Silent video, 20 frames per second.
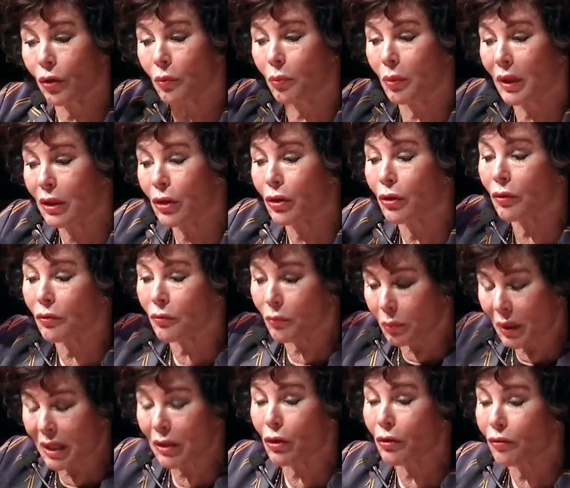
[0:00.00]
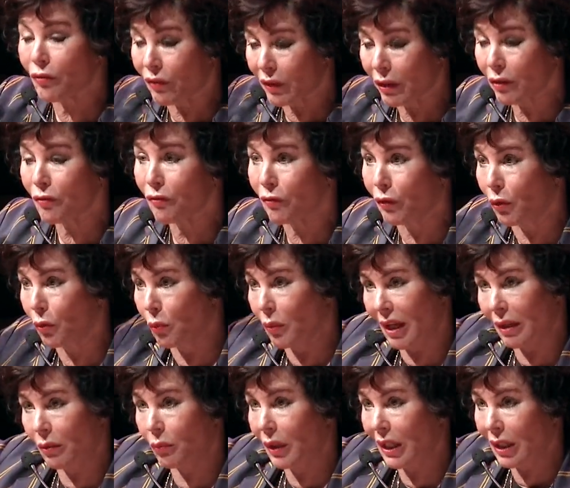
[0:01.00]
When you're fearful,
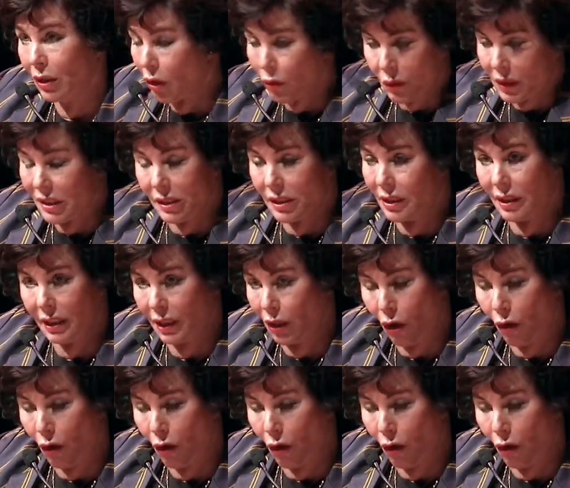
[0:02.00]
when we go into the